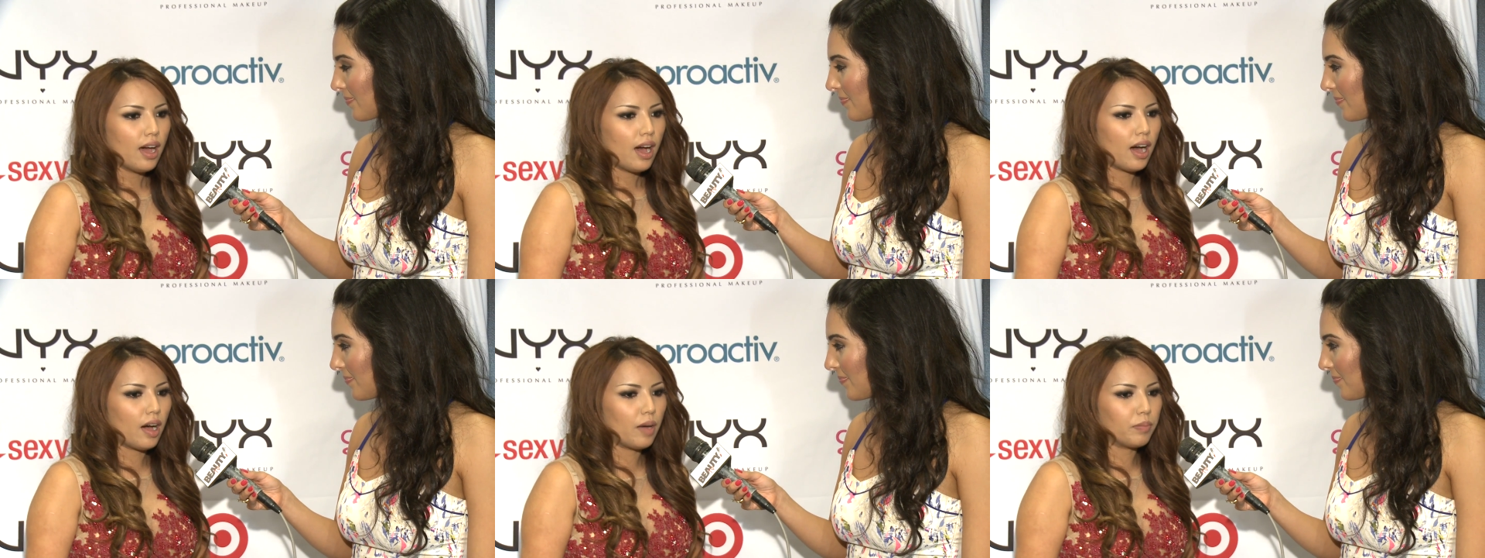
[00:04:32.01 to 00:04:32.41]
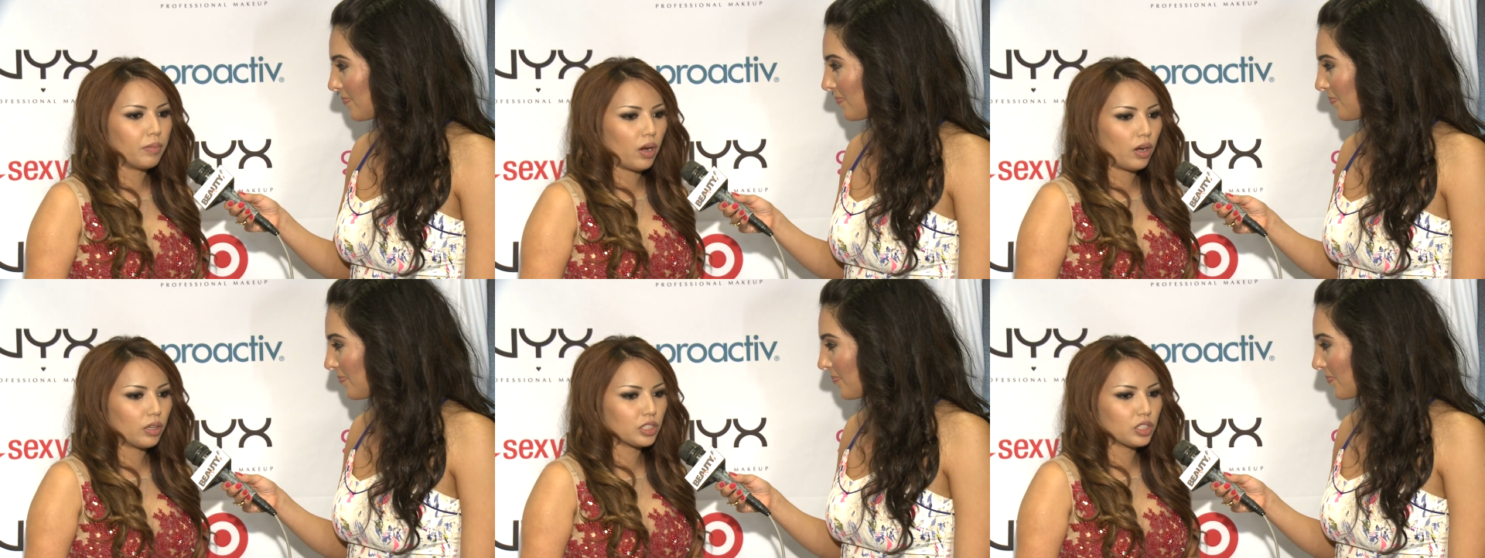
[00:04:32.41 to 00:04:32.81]
Speaker 1: Um,
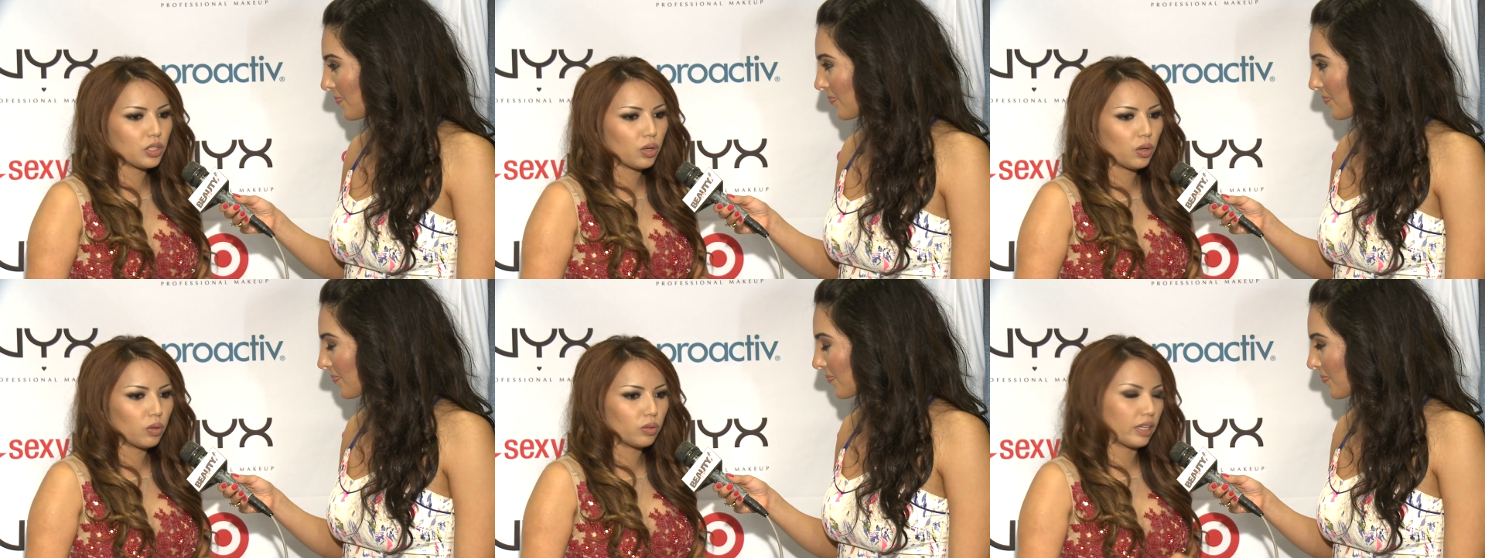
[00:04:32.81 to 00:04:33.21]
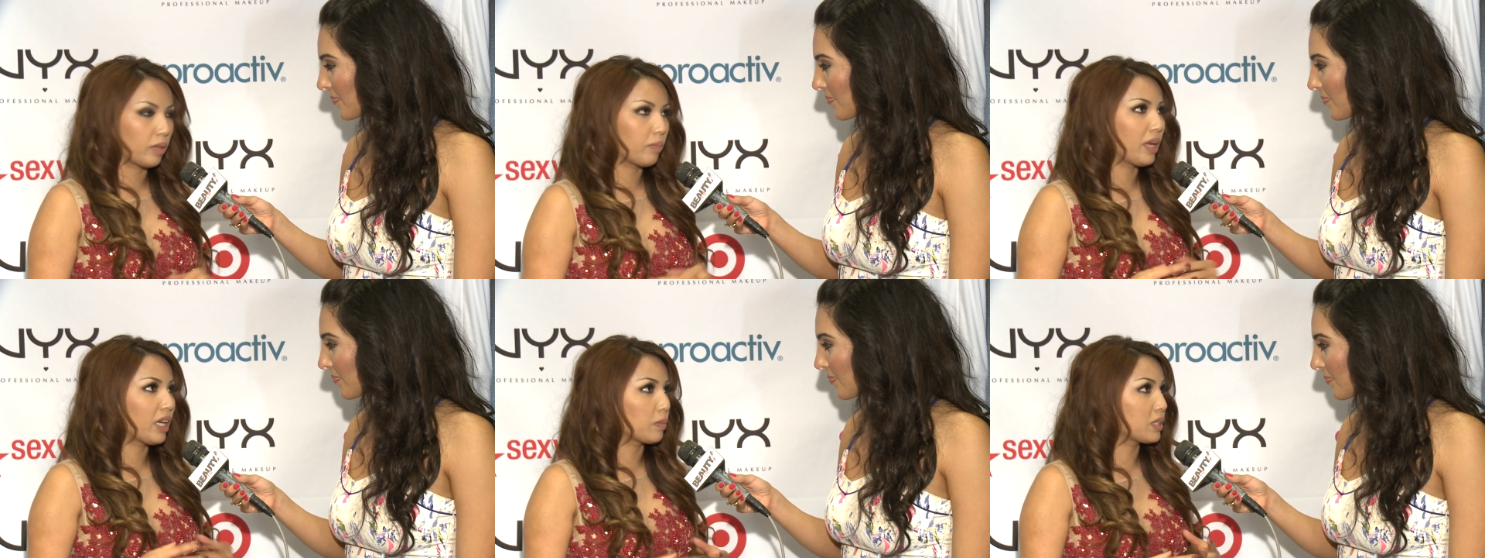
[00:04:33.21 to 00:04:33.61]
also, like
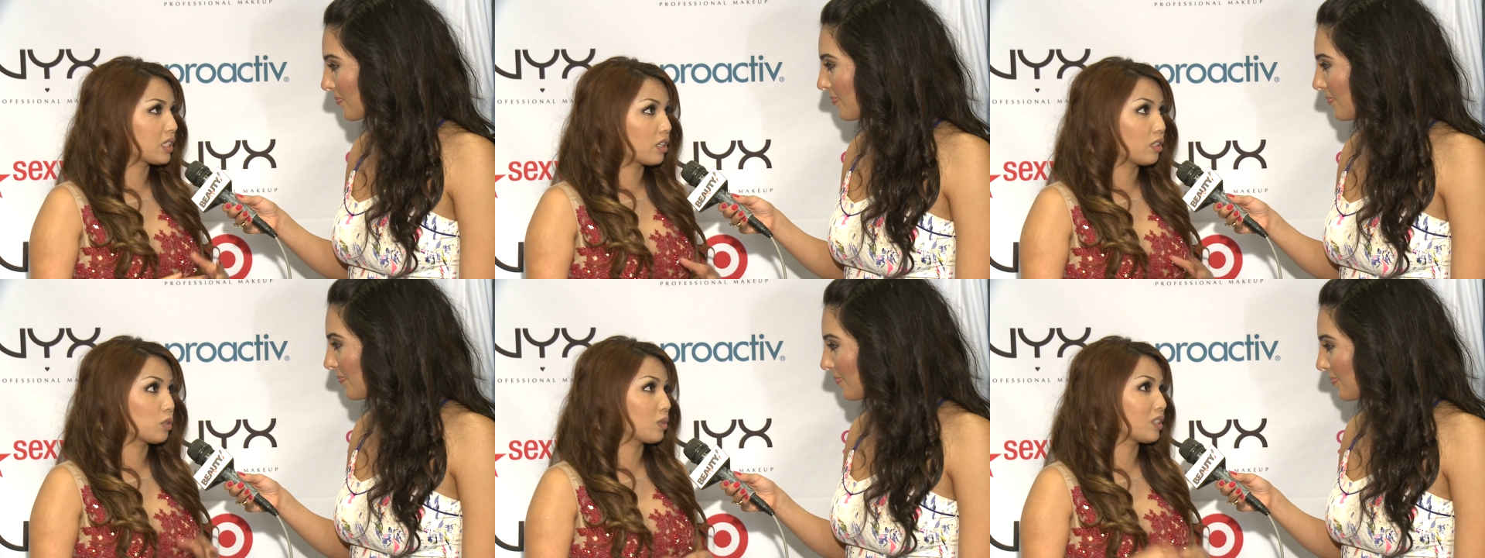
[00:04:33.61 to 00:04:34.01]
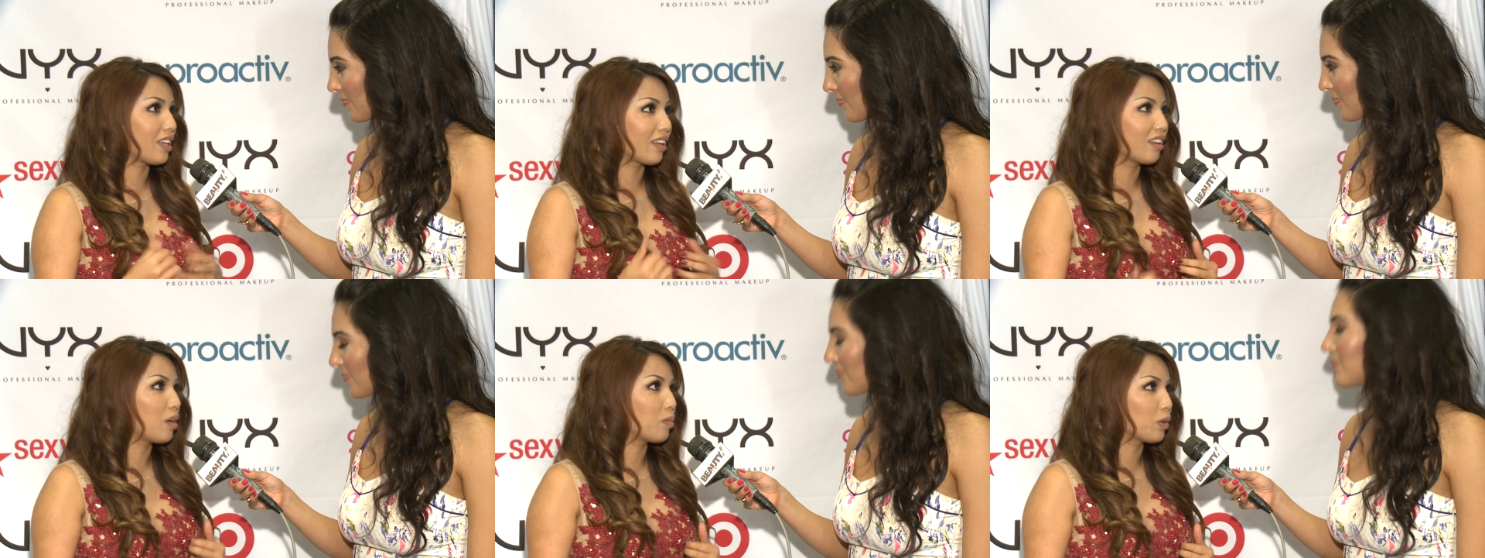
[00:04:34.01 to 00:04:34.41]
makeup skills was
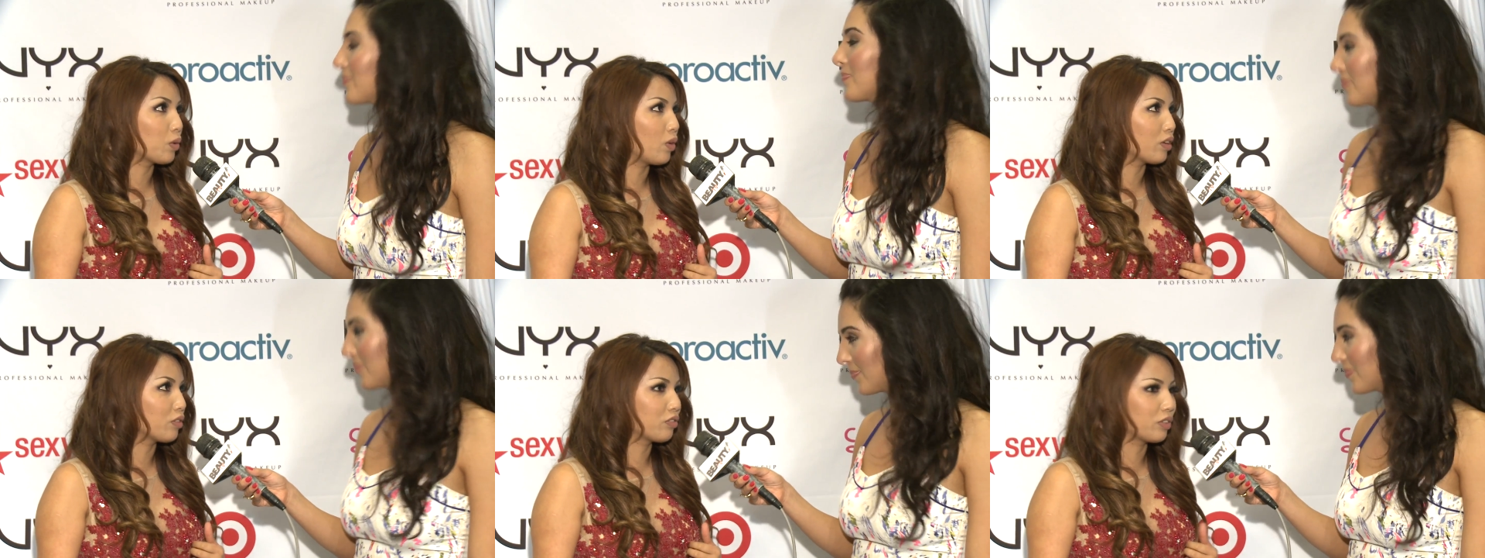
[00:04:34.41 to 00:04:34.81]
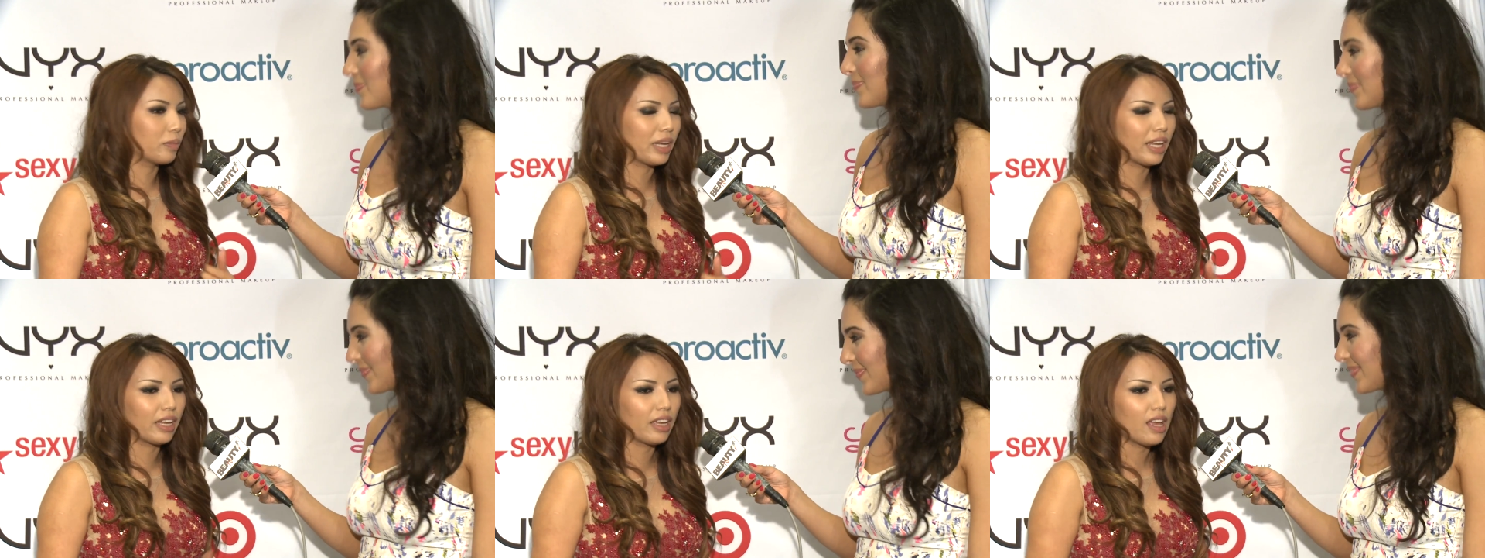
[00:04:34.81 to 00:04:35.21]
like number one for
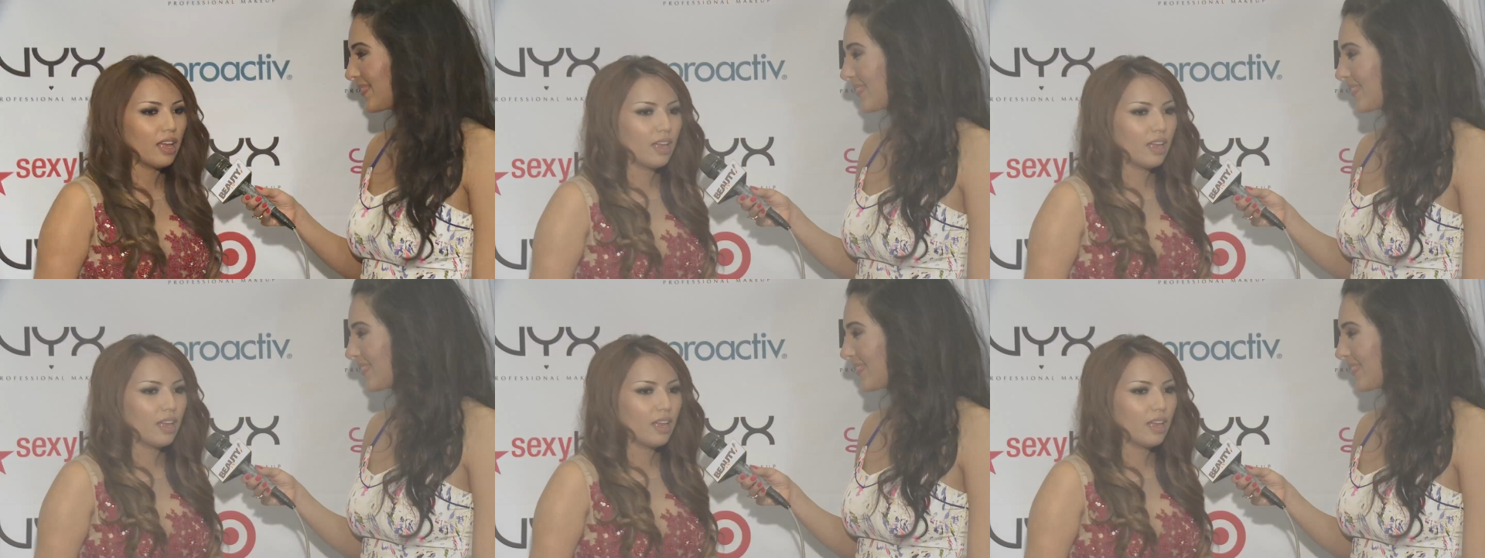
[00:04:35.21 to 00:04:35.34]
me.